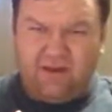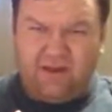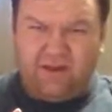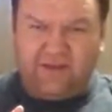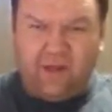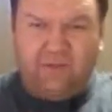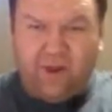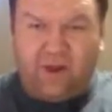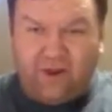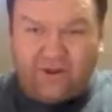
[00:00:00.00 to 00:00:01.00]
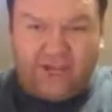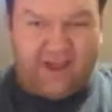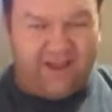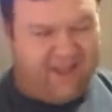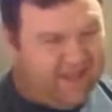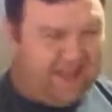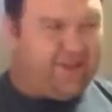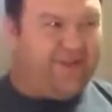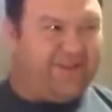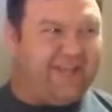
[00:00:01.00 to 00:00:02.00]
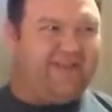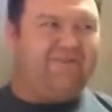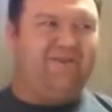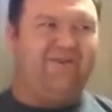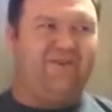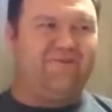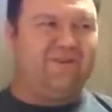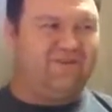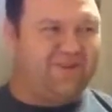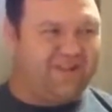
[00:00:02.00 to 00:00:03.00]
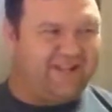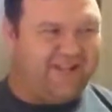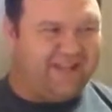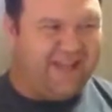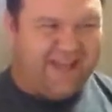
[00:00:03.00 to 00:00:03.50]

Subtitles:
temple guards, yeah. I couldn't think of whatever I was trying to say.